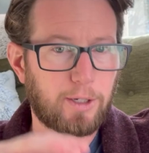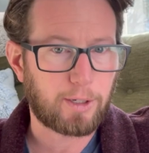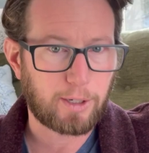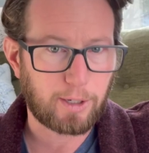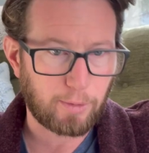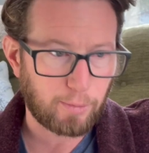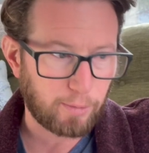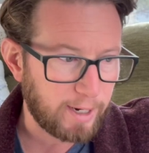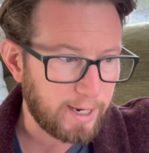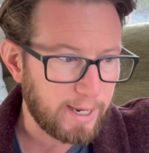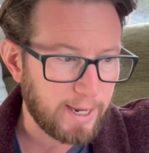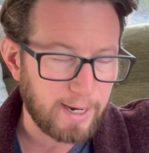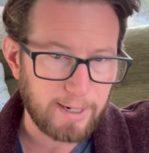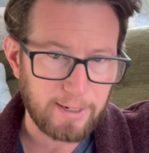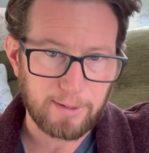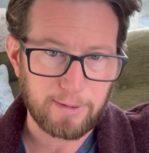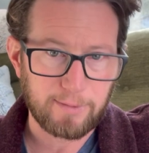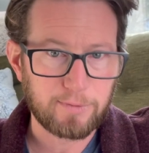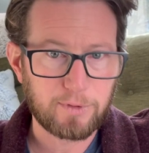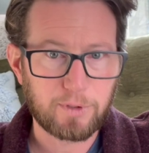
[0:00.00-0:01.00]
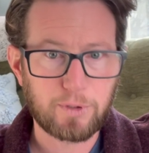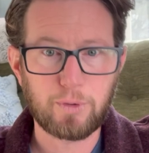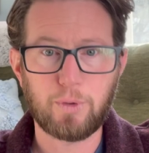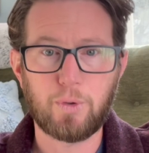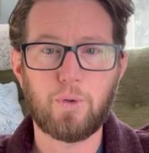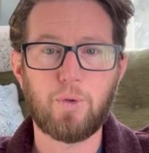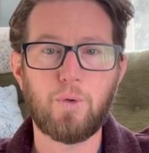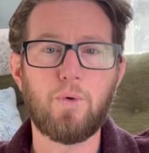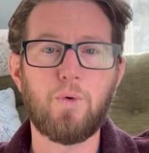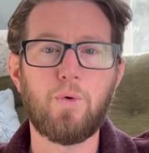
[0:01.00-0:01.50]
creatives
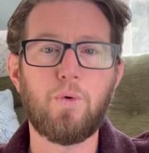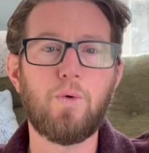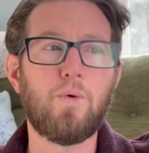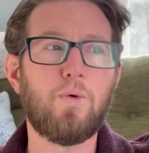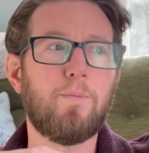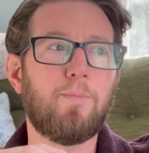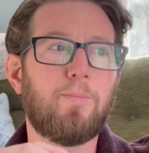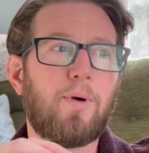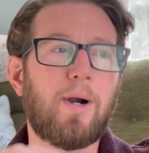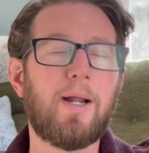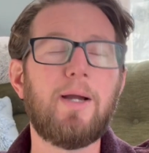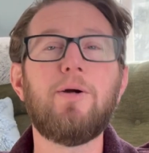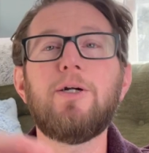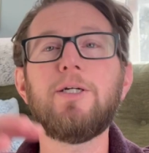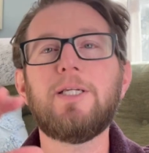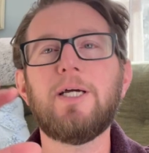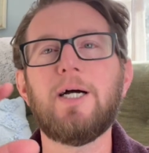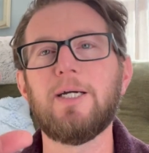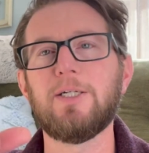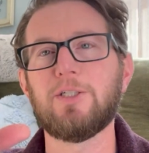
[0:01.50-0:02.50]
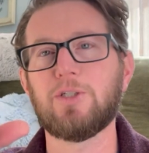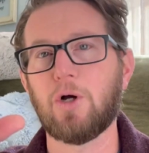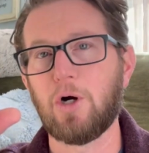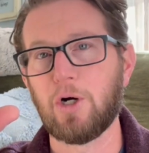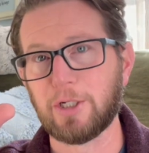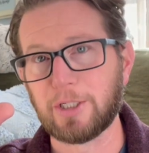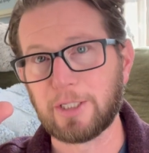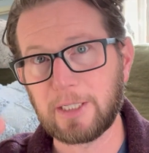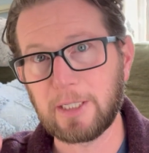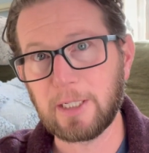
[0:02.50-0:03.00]
who prioritize
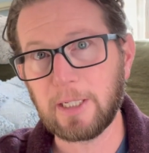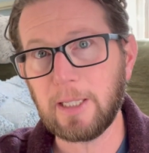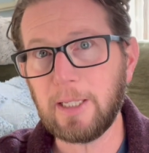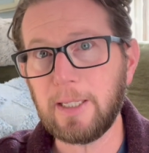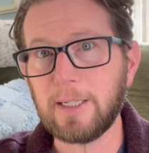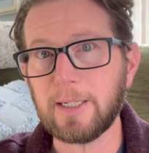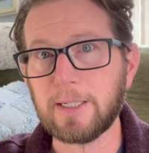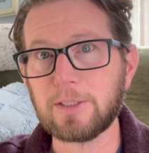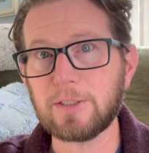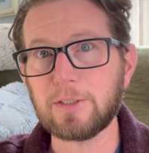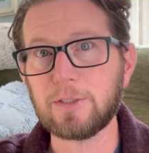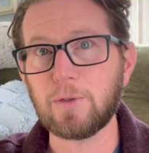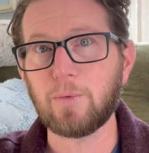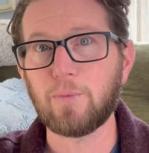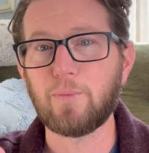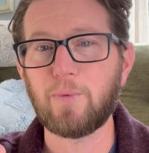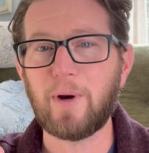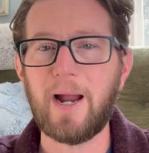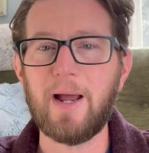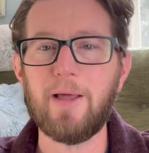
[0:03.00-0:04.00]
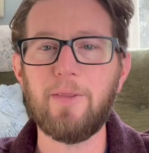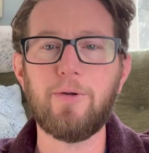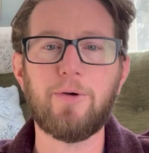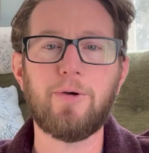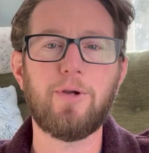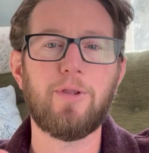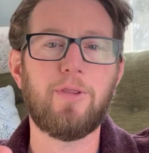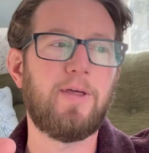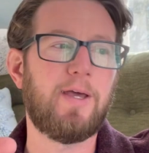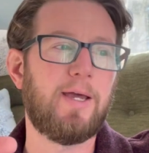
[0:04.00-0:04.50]
on clicks
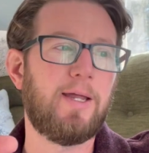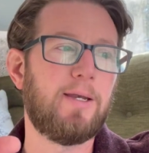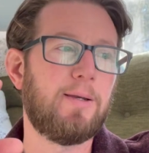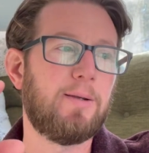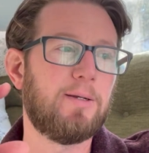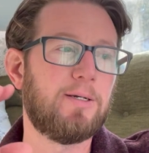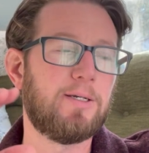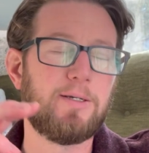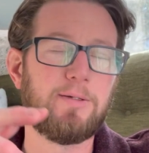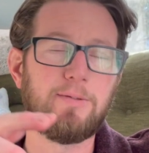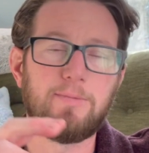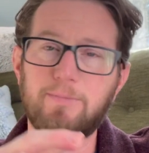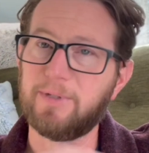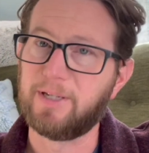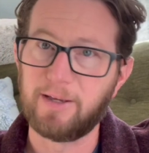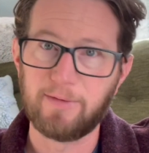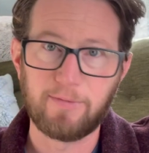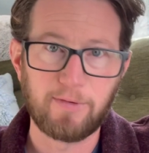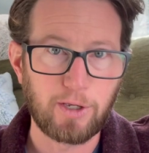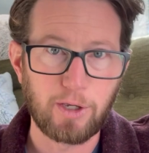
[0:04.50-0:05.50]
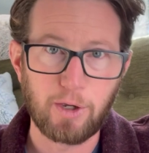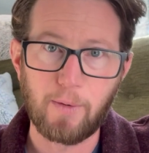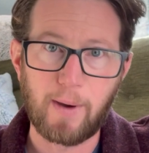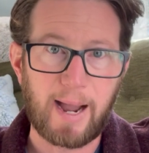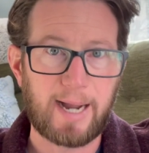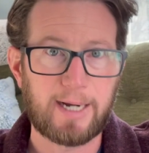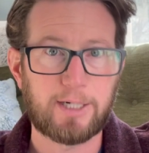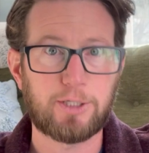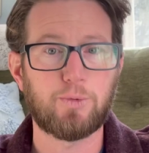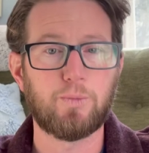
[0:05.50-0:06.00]
rather than giving you
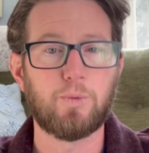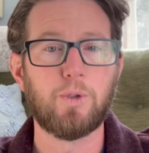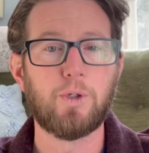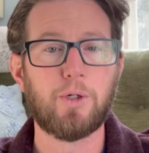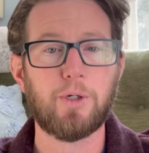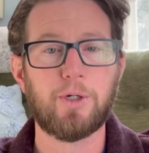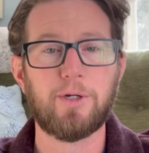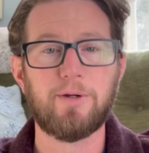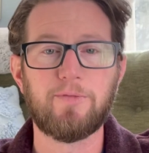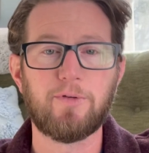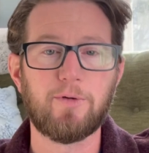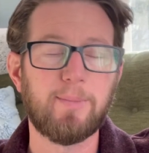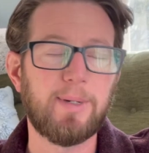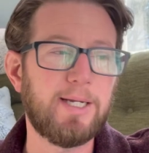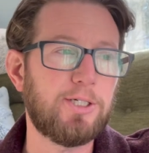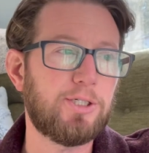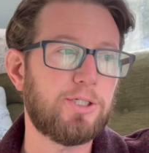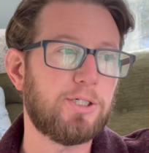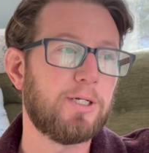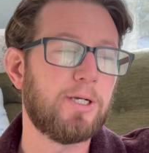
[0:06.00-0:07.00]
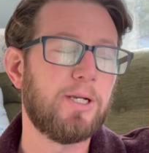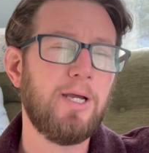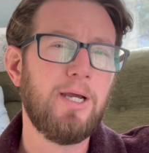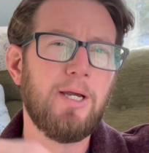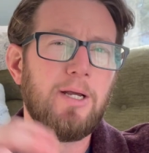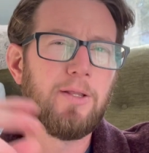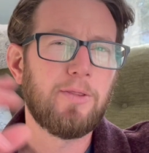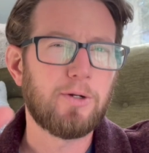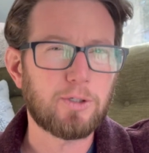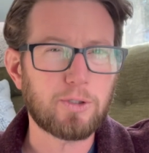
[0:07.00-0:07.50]
actual good information.
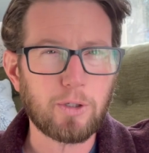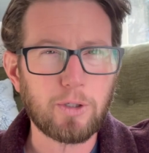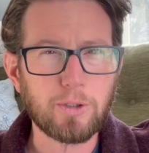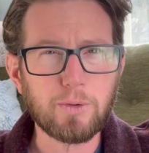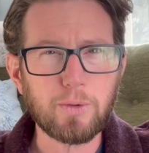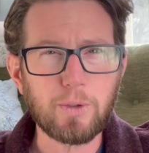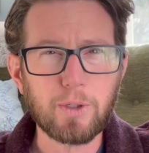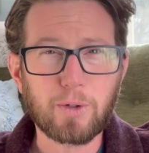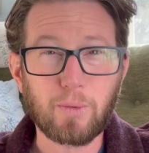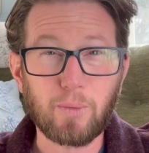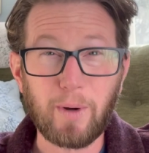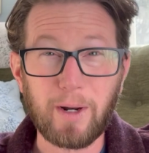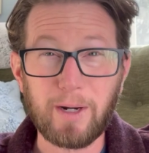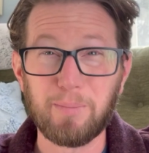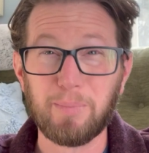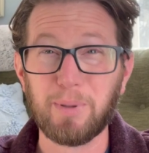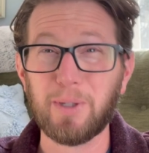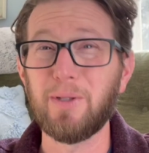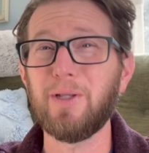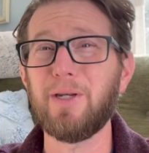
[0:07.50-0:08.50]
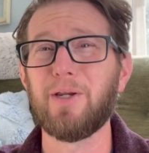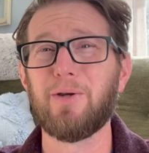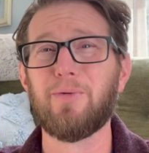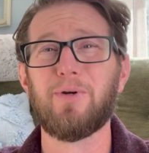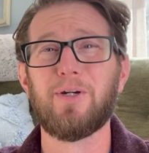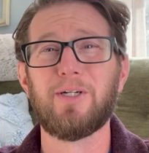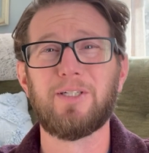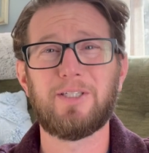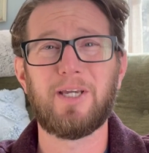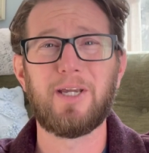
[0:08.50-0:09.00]
There's also a credibility
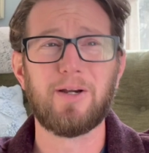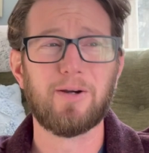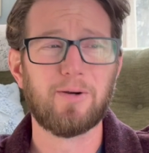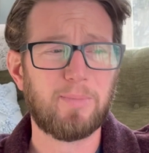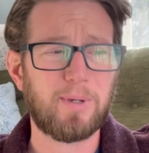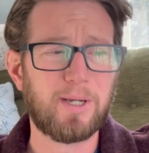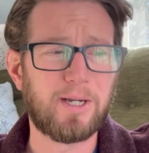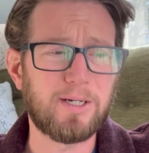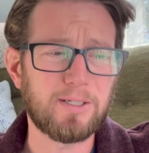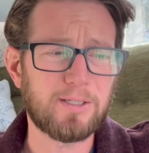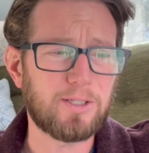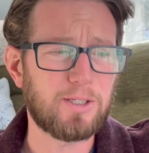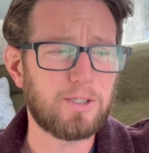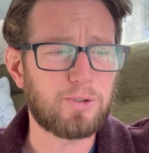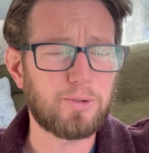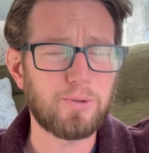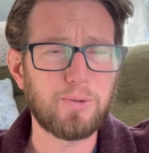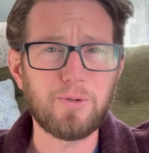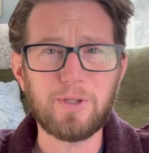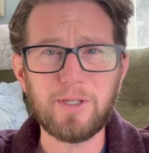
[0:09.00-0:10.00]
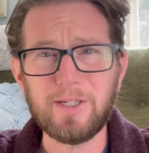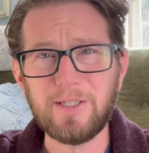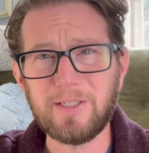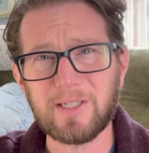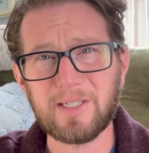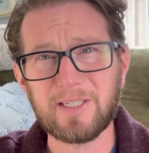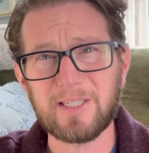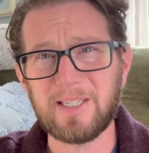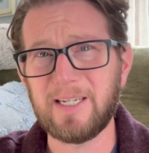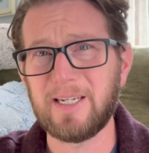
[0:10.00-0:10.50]
risk here because the truth
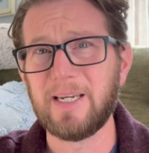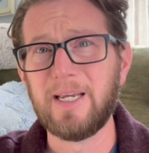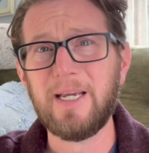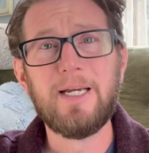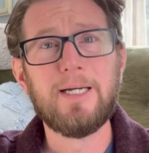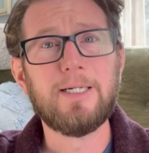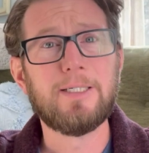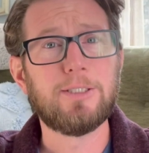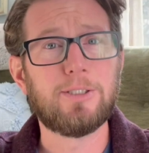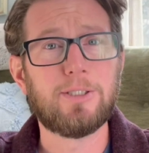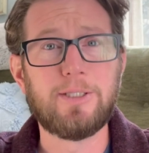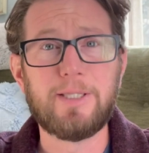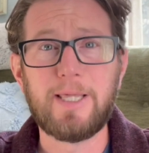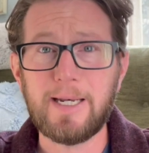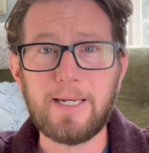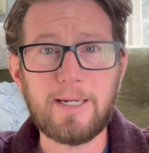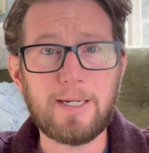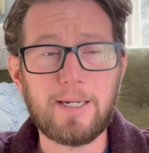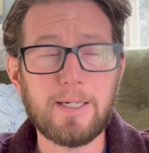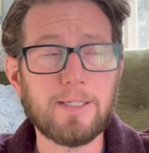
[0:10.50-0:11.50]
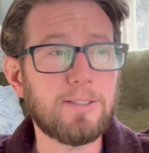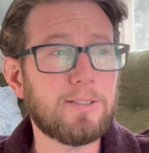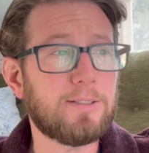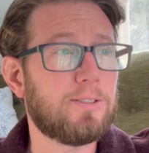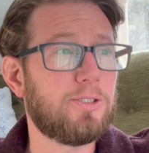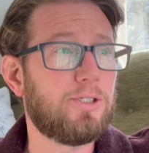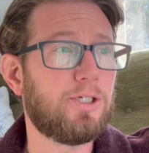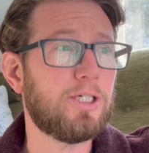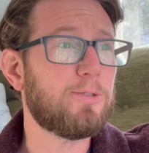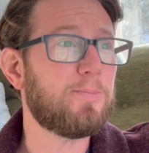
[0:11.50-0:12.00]
is that that does
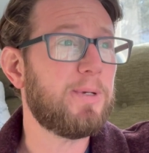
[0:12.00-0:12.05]
just